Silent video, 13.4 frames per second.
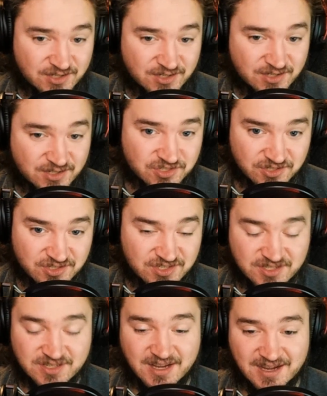edge
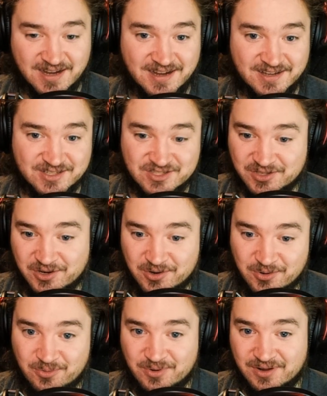rushers.
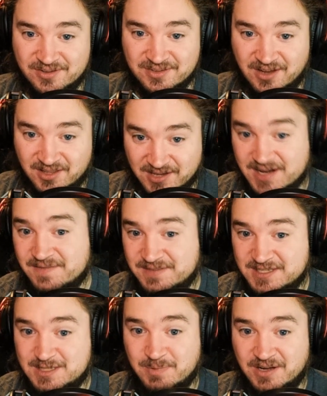So a lot of
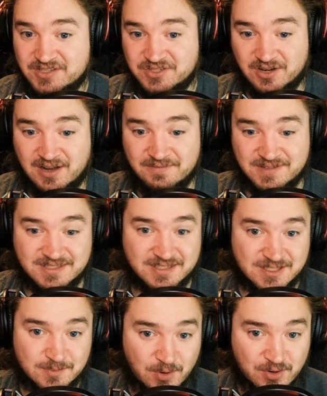these spots are
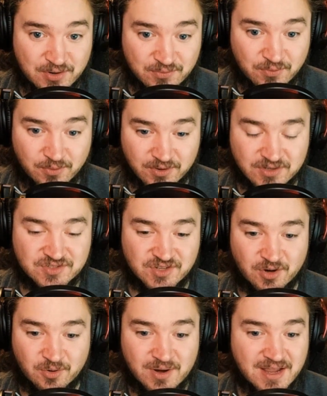obviously spoken for.
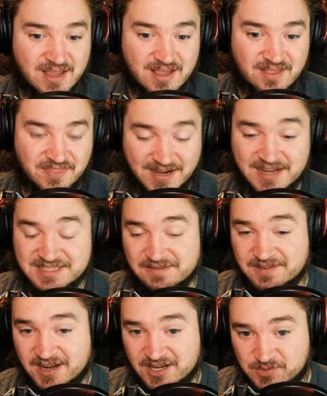So the
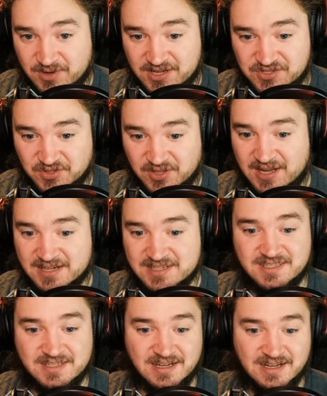guys I've got as roster
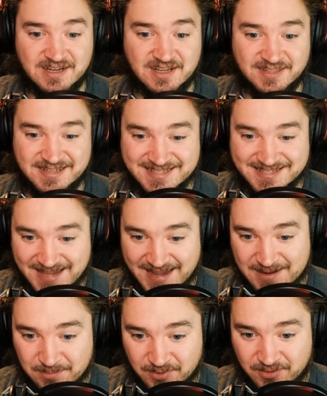locks: Calais
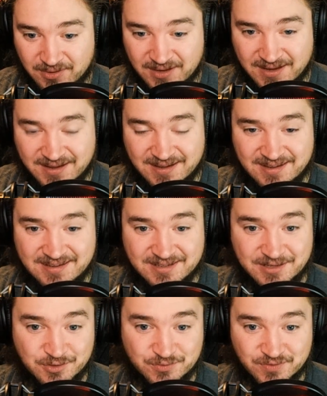Campbell,
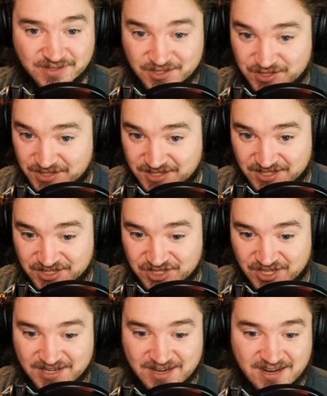huge free agent
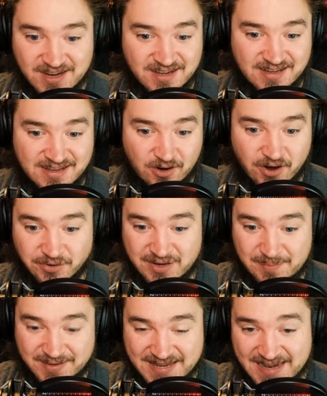addition;
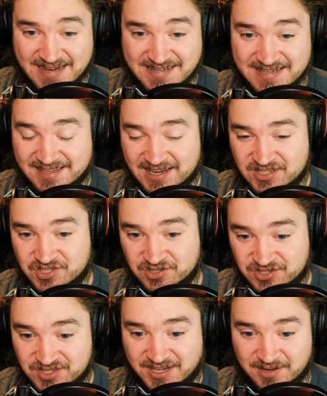Arnold Ebiketie, last
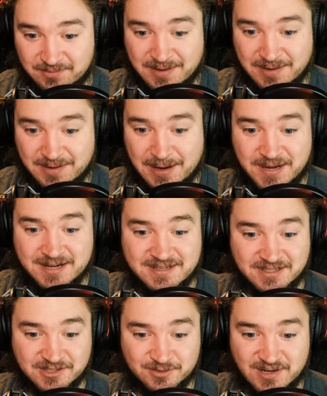year's second-round
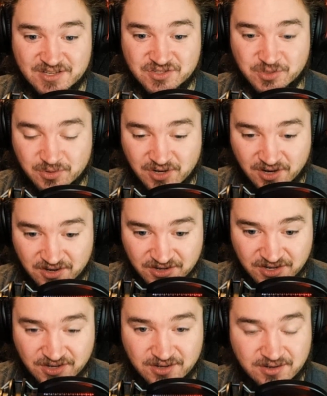pick; Lorenzo
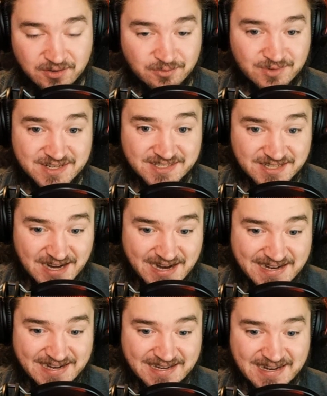Carter,
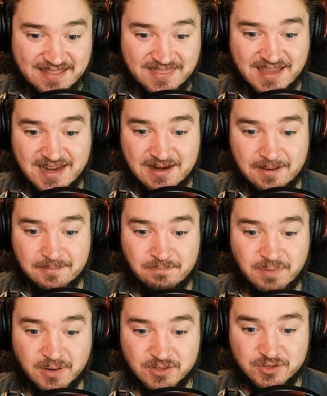re-signing; and
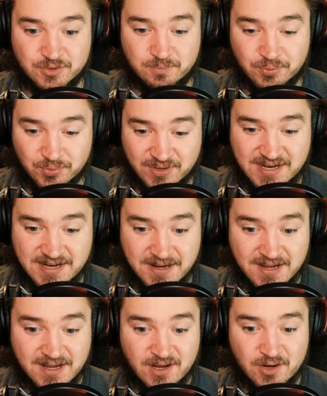then Bud
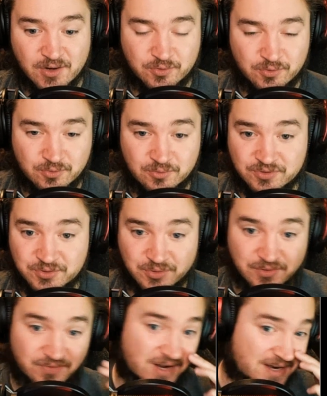Dupree, who
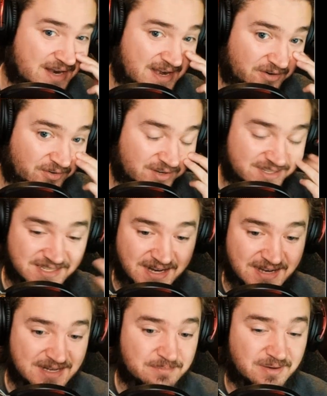sort of an unheralded
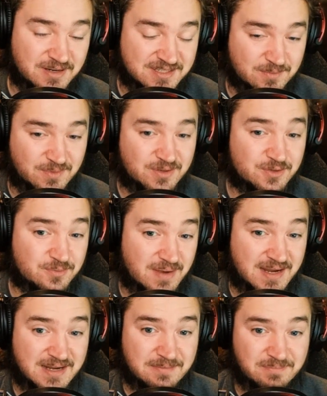signing, but someone who
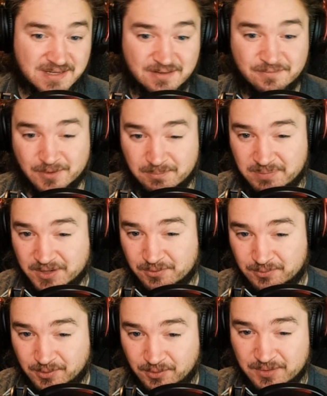may be in for a
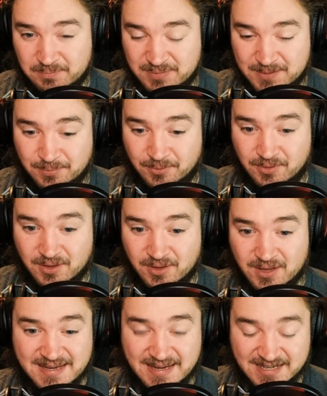bigger role than people
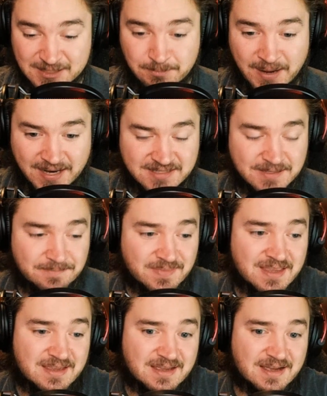expect.
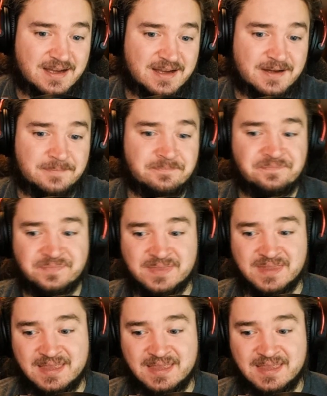So